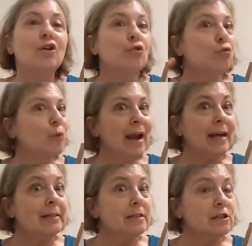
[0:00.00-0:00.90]

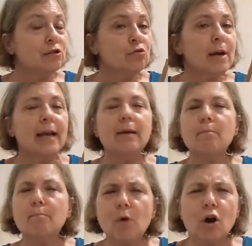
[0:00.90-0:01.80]
Crayons are
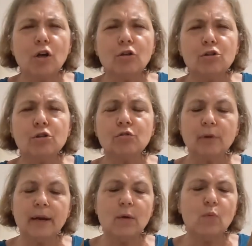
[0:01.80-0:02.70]
great, markers are
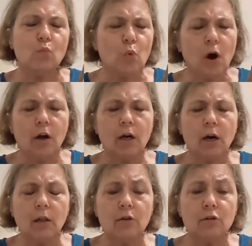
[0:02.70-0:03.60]
great,
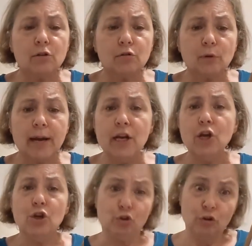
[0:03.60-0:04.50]
watercolors are great.
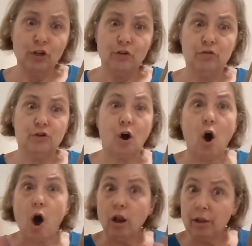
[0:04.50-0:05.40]
You can use
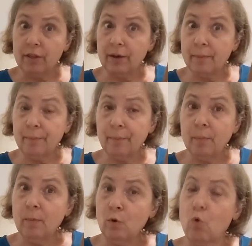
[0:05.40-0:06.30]
all of them
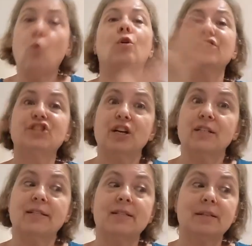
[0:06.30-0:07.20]
or
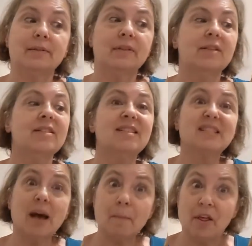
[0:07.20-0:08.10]
just
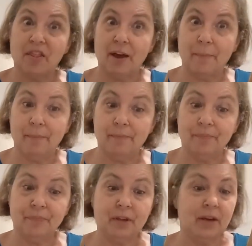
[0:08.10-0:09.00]
some of them
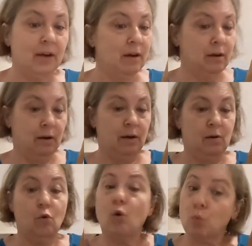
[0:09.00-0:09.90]

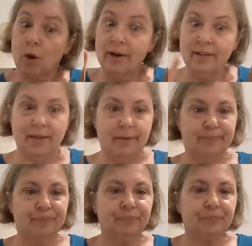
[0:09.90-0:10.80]
or one of them.
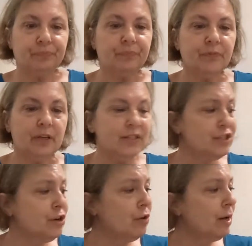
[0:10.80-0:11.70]

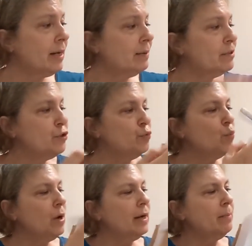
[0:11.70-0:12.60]
So I'm going to do
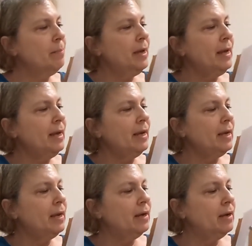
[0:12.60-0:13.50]
one pink